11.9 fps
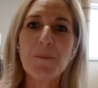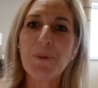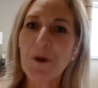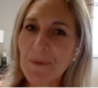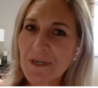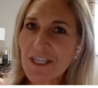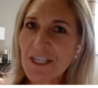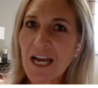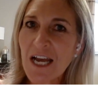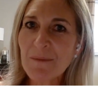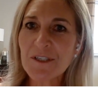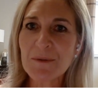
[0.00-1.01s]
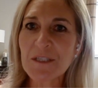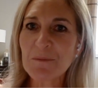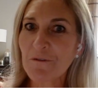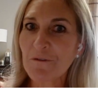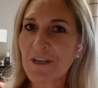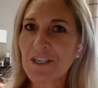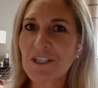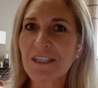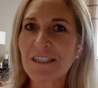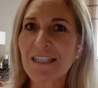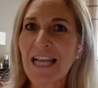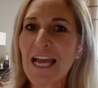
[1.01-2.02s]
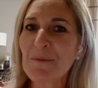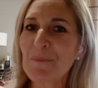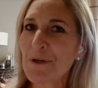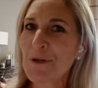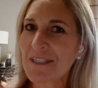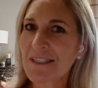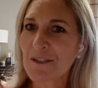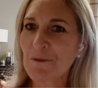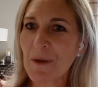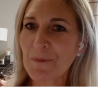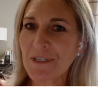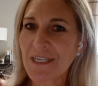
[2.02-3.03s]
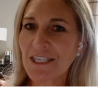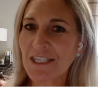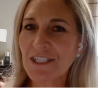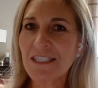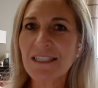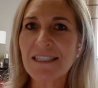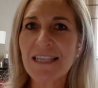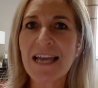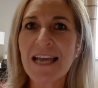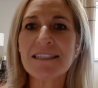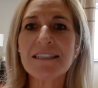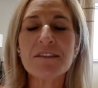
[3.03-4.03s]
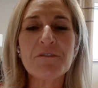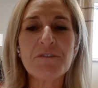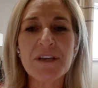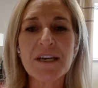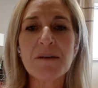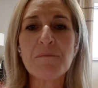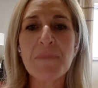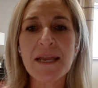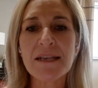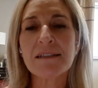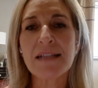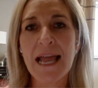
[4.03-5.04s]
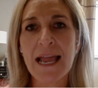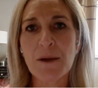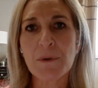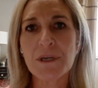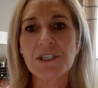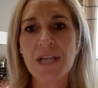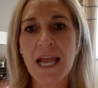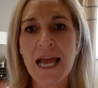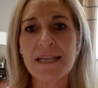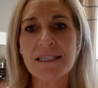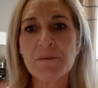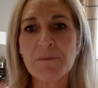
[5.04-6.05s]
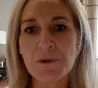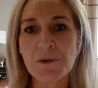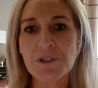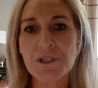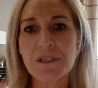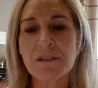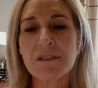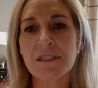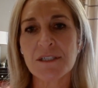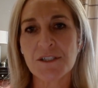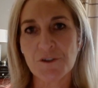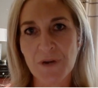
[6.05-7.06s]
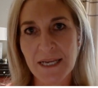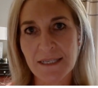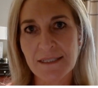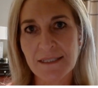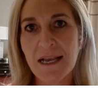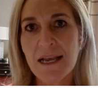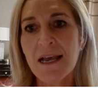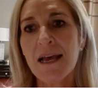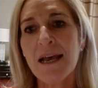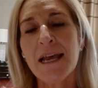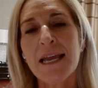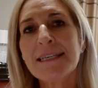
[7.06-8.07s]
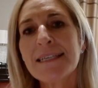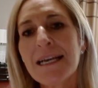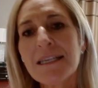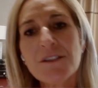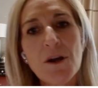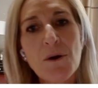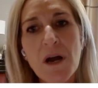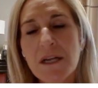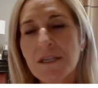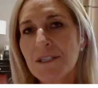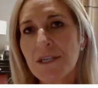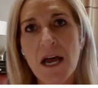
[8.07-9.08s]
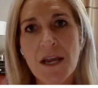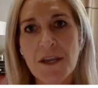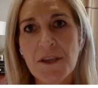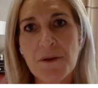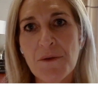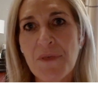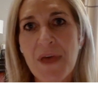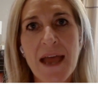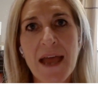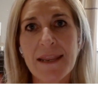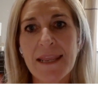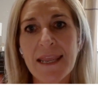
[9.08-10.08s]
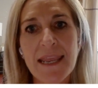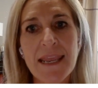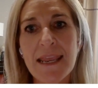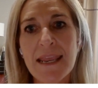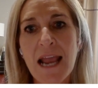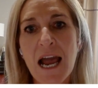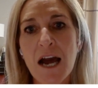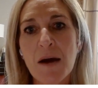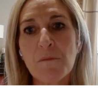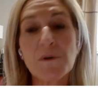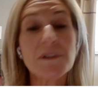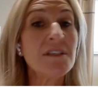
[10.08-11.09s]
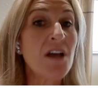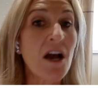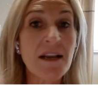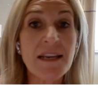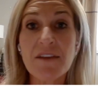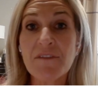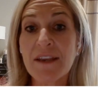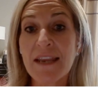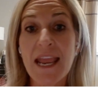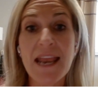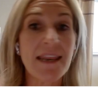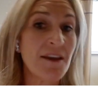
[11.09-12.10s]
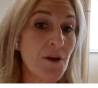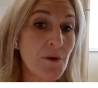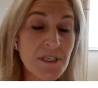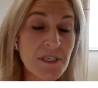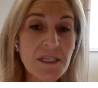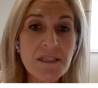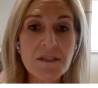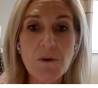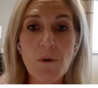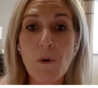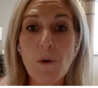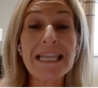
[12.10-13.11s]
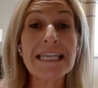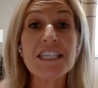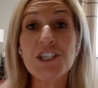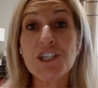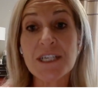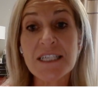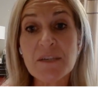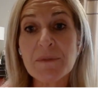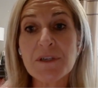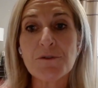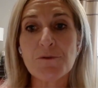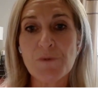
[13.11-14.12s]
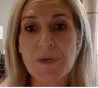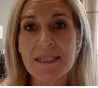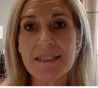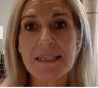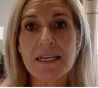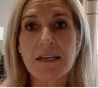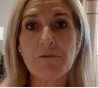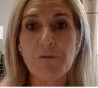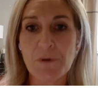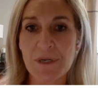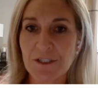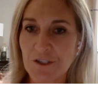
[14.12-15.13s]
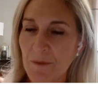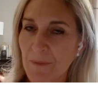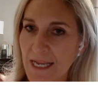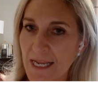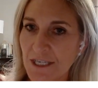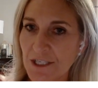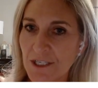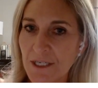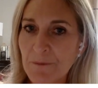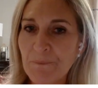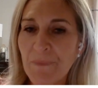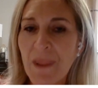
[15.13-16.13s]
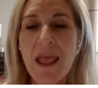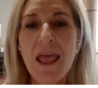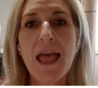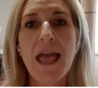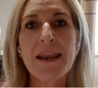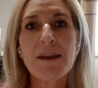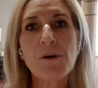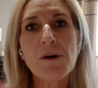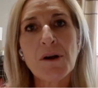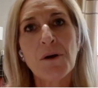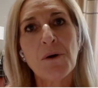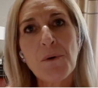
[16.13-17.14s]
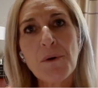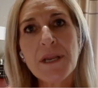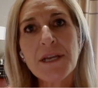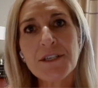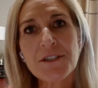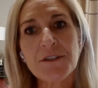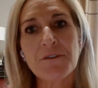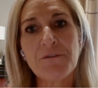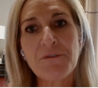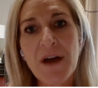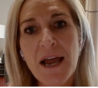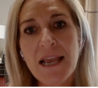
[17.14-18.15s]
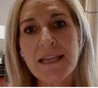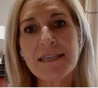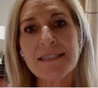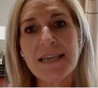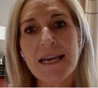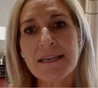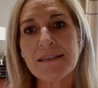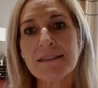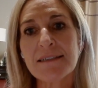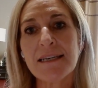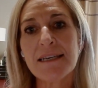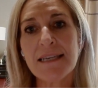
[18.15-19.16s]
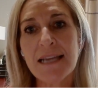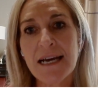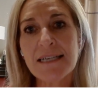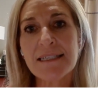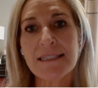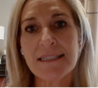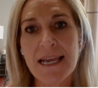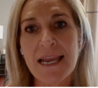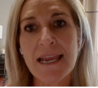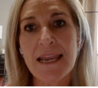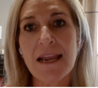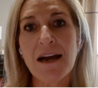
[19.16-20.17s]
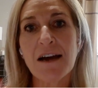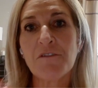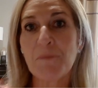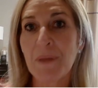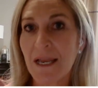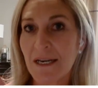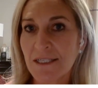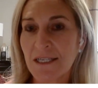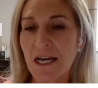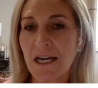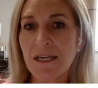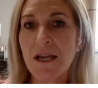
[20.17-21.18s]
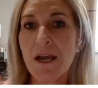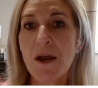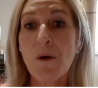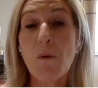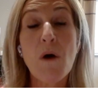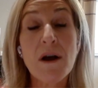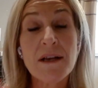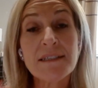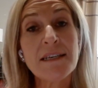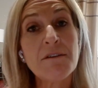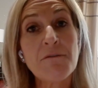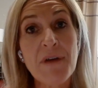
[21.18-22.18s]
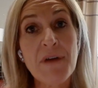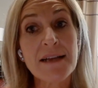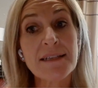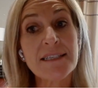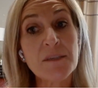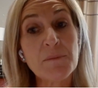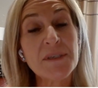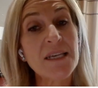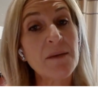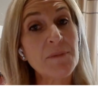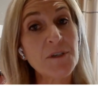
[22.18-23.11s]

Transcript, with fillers: permanent harm to his professional and personal reputations, and severe mental anguish and emotional distress. It does go on to argue that he um, was not given any notice or legitimate reasoning for his termination. And according to the filing, Daniel's last day of Peloton was, in fact, September